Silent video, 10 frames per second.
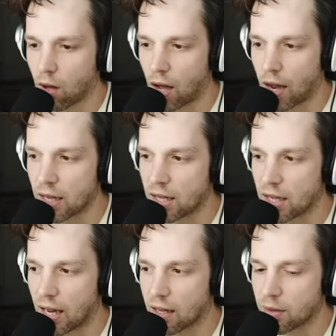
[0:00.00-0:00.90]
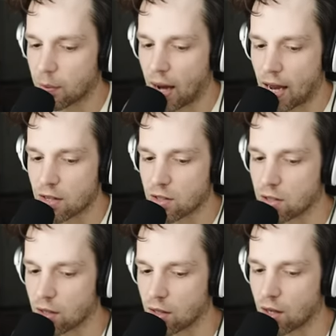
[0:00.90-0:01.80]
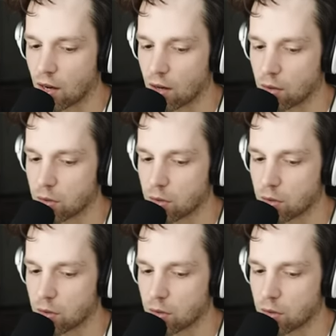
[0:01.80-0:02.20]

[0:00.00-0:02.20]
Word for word: I can't wait to go